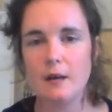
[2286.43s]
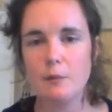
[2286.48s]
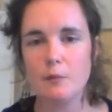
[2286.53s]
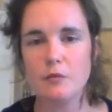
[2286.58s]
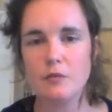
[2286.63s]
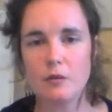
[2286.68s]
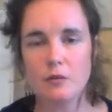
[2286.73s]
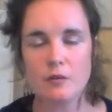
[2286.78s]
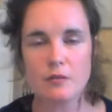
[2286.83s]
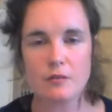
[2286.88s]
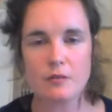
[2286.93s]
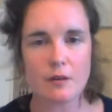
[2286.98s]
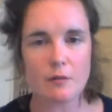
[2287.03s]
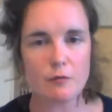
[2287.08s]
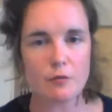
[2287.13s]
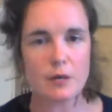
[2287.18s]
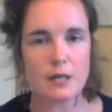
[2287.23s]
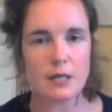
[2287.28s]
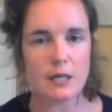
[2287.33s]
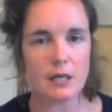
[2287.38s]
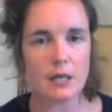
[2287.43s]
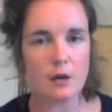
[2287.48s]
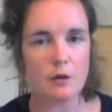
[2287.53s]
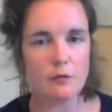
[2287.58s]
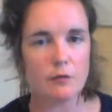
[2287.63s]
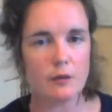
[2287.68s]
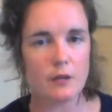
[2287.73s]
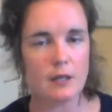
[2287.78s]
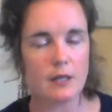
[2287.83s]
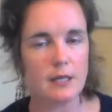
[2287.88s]
songs that I've written
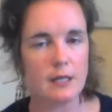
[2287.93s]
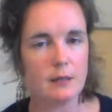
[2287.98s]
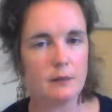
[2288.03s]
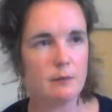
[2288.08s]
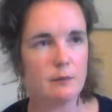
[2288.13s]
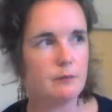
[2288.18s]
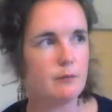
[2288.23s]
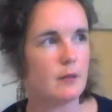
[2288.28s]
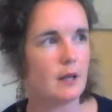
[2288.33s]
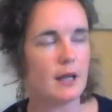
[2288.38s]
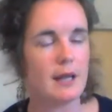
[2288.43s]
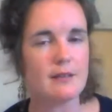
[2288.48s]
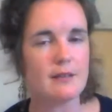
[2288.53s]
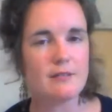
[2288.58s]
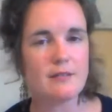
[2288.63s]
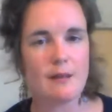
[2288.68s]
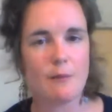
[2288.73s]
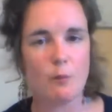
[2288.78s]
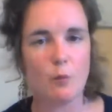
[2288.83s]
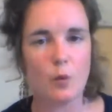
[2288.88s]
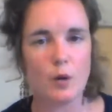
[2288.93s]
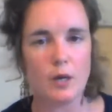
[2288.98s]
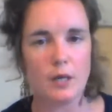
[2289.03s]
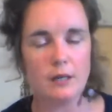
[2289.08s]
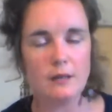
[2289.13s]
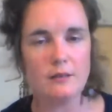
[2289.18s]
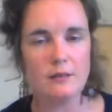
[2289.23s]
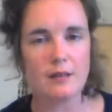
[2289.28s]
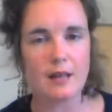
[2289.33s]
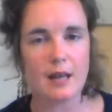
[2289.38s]
over the last 10
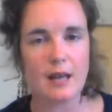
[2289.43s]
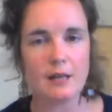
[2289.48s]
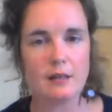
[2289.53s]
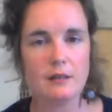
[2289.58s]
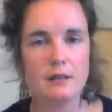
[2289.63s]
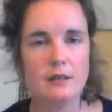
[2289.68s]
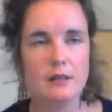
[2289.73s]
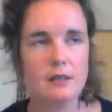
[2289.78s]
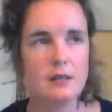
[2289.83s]
weeks and